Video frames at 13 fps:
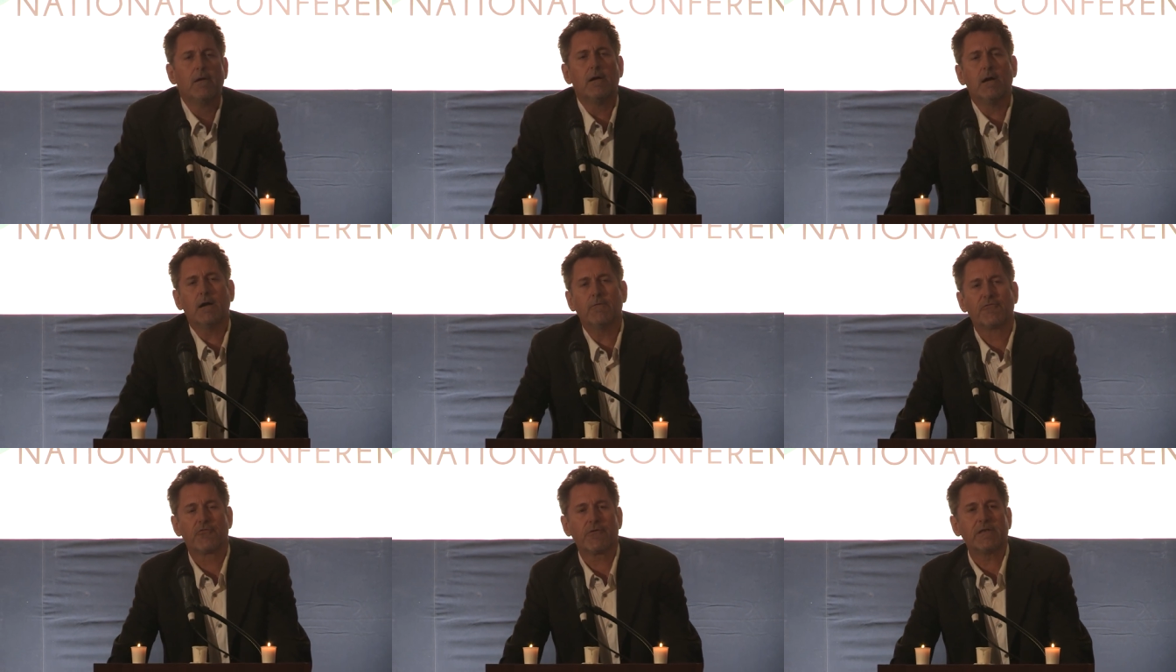
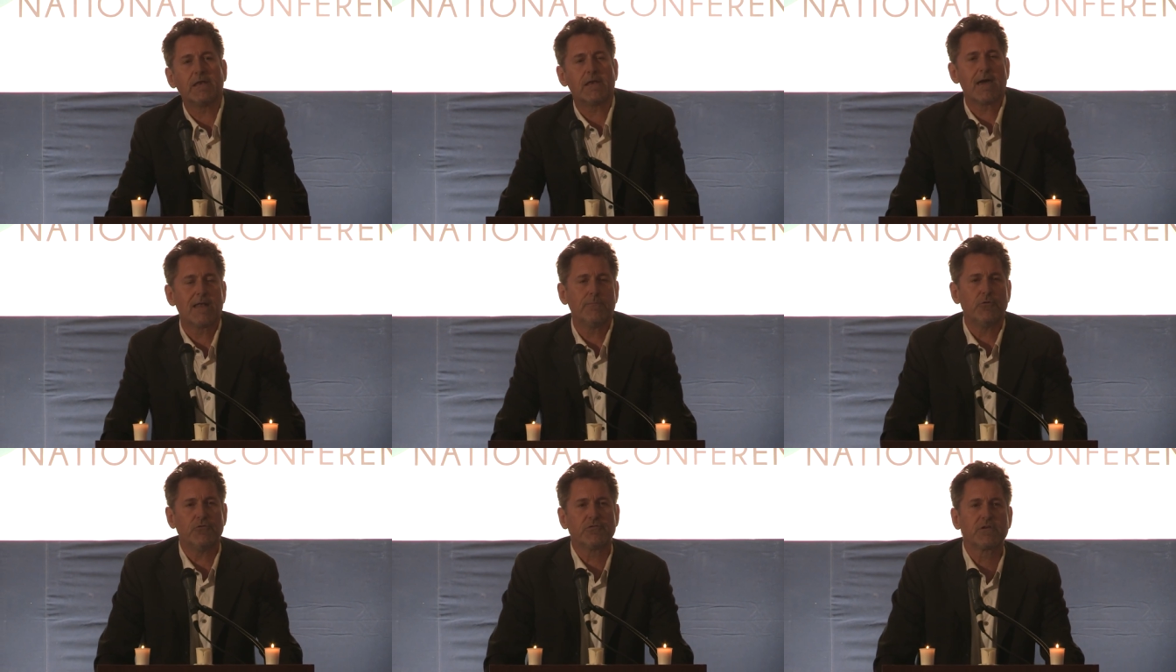of treating
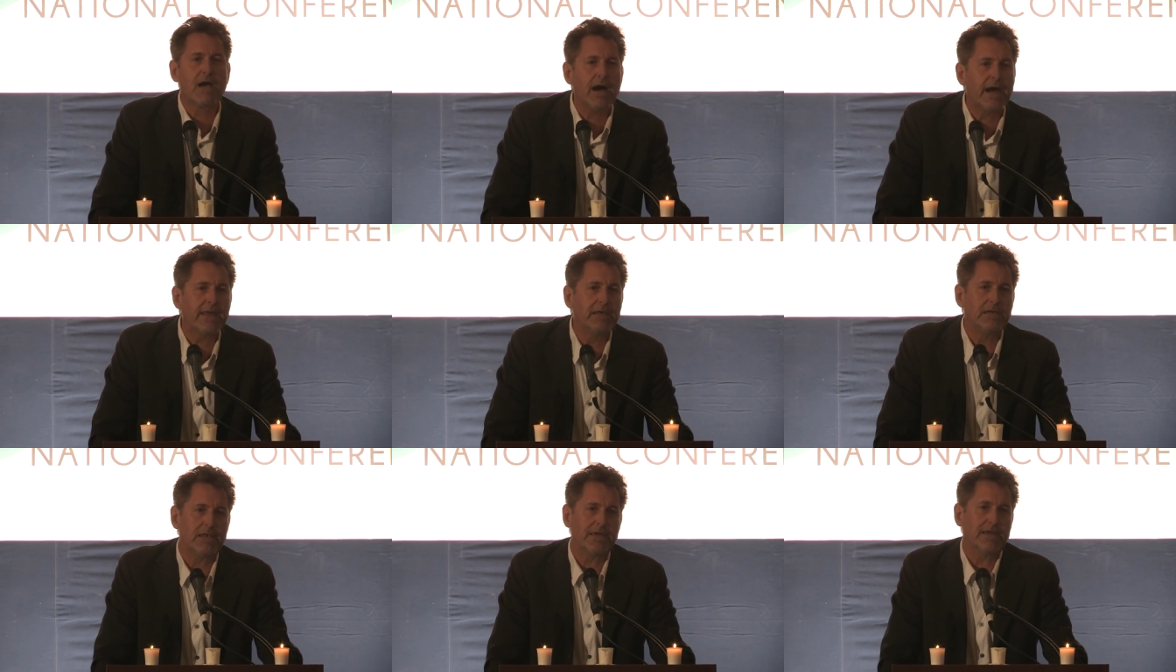animals
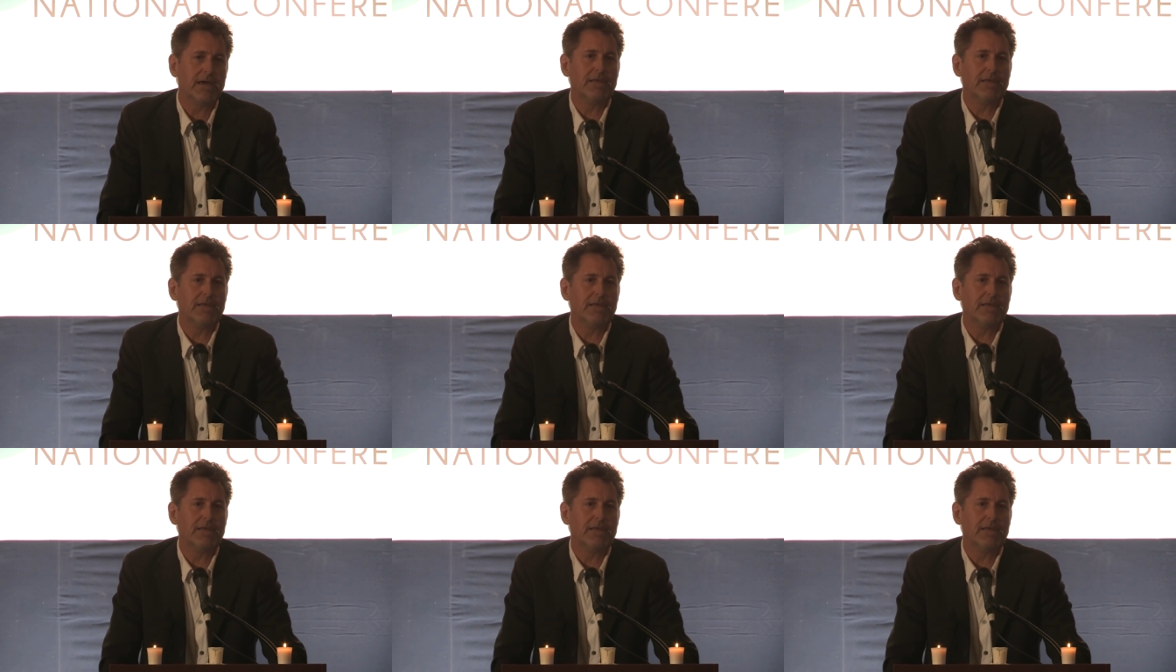kindly